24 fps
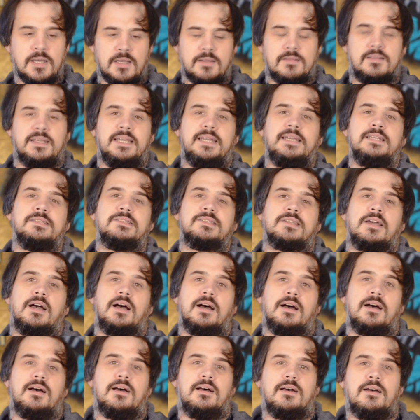These
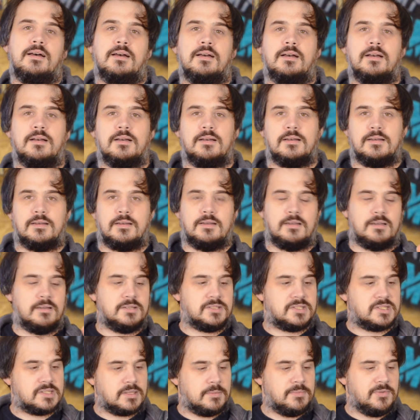are,
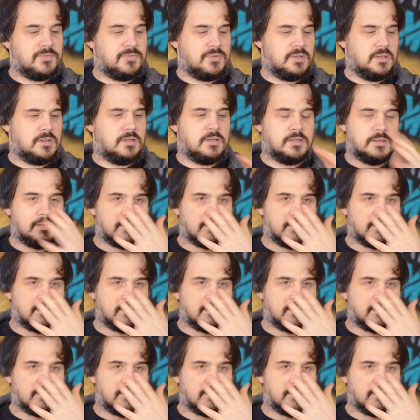some of you,